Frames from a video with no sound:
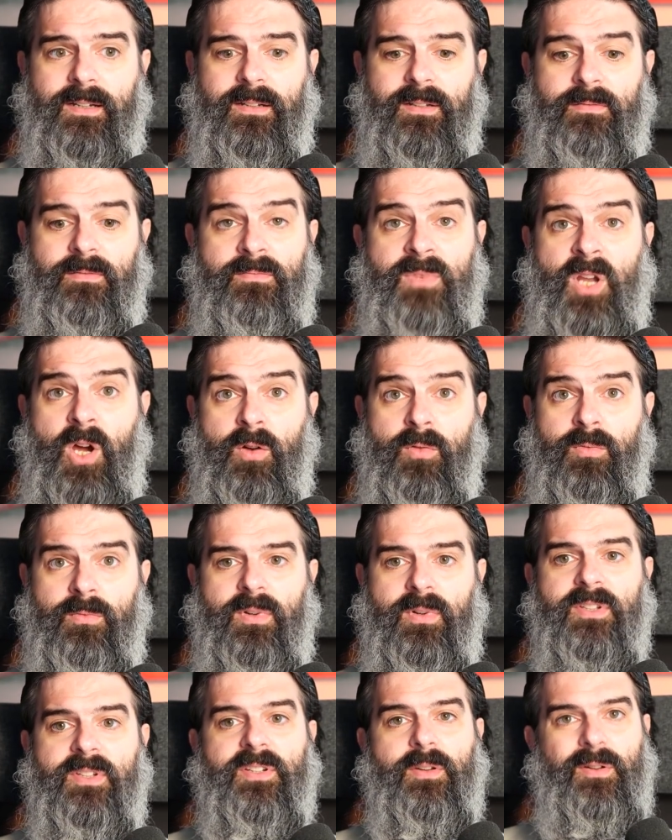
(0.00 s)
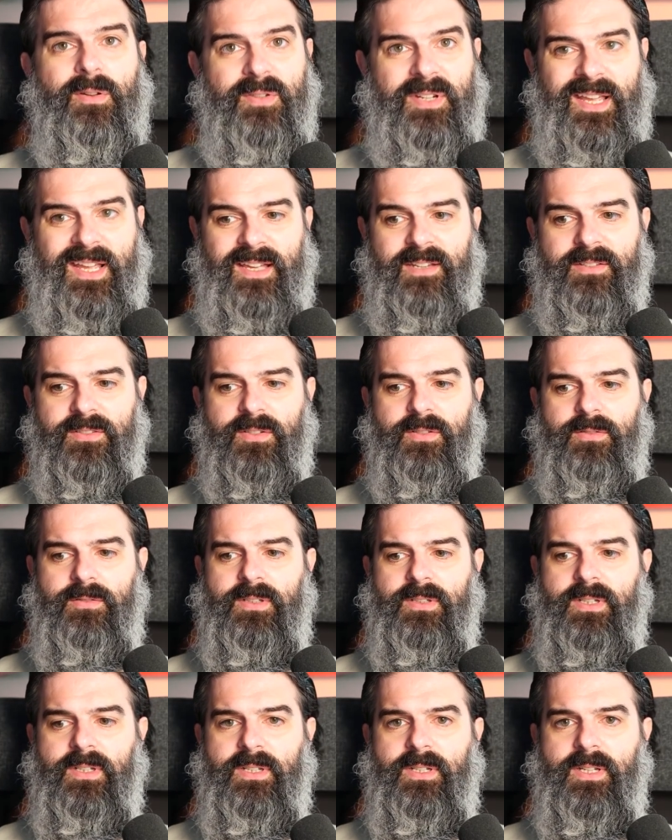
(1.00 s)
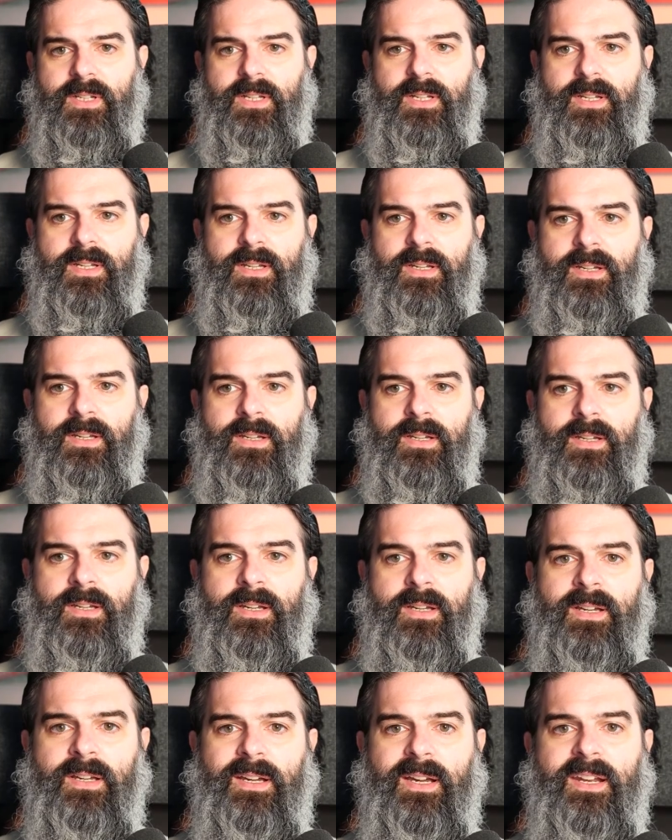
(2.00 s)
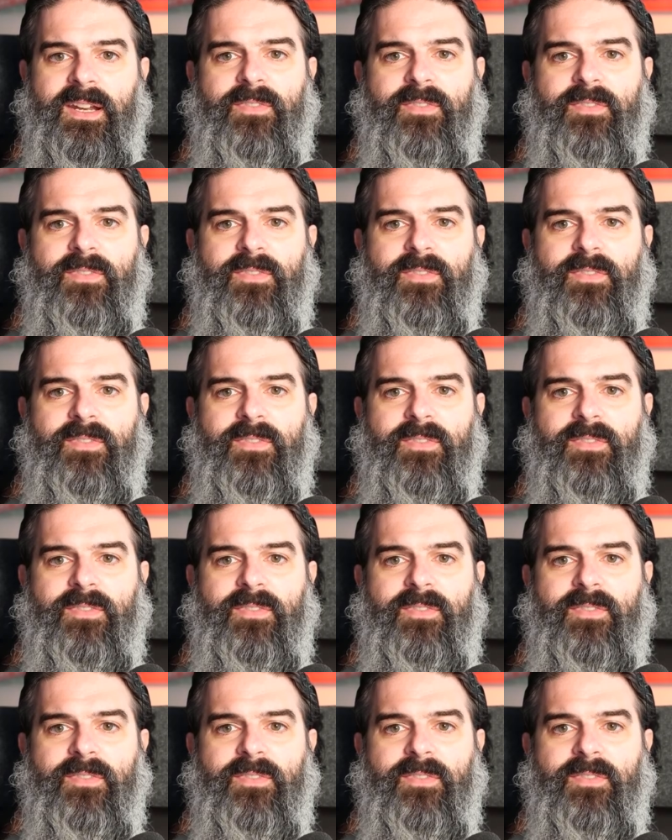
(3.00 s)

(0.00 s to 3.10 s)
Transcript: No, so it would cancel. And